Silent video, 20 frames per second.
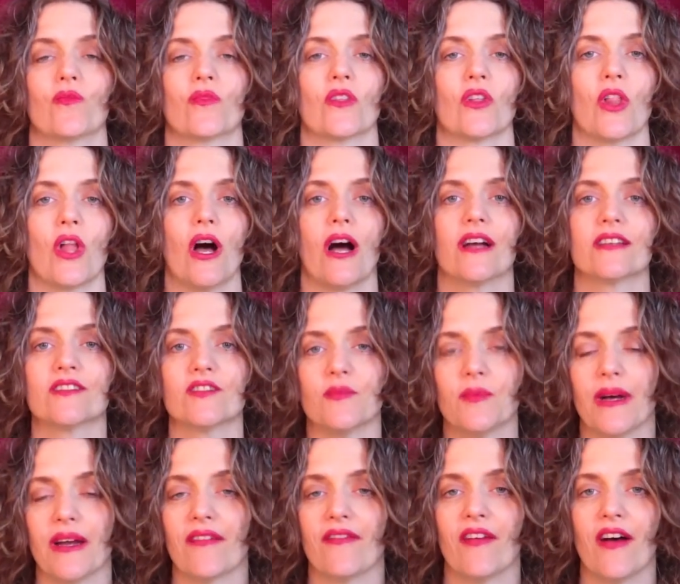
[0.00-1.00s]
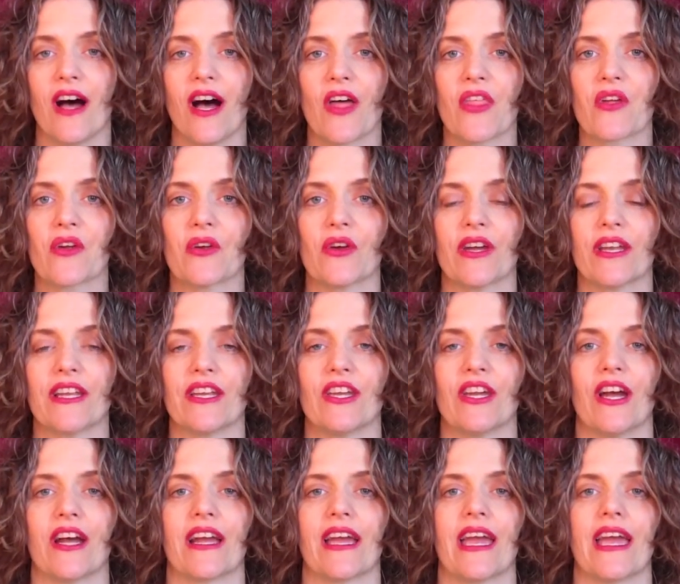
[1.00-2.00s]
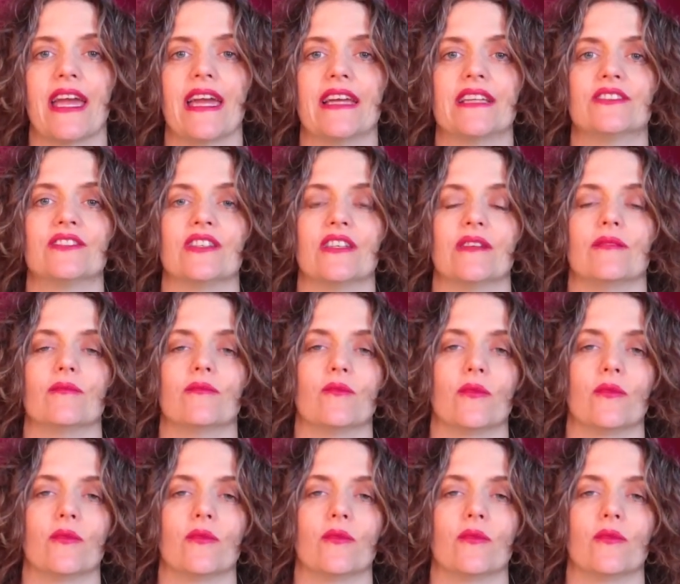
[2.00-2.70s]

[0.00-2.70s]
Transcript: the loss of my father at a young age.